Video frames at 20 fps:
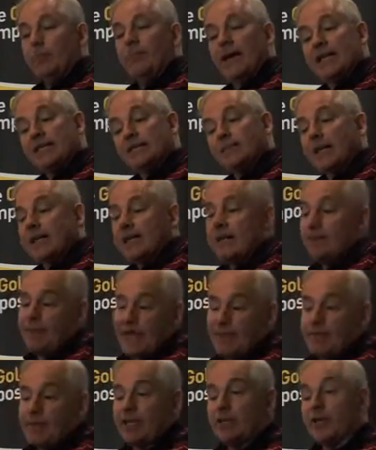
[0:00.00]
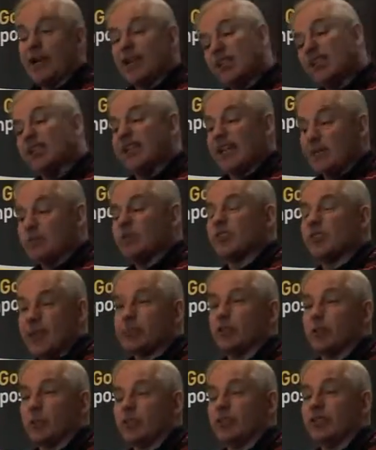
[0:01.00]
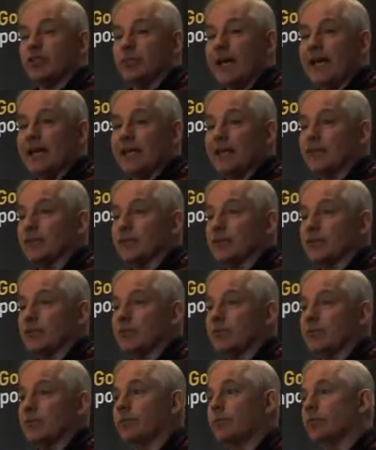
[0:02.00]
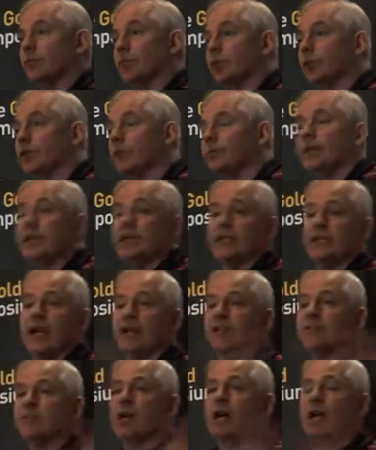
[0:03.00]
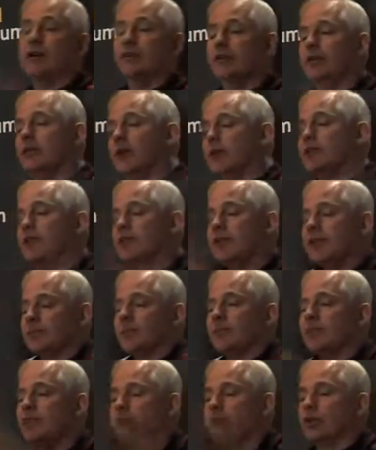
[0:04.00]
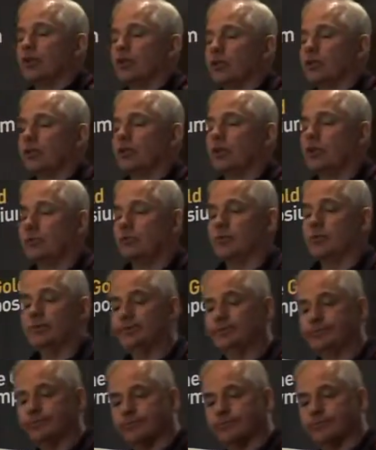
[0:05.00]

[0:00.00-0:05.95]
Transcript: Base money and bank money are actually kept separate within the banking system. All the bean counters behind there, they actually keep them separate at all times.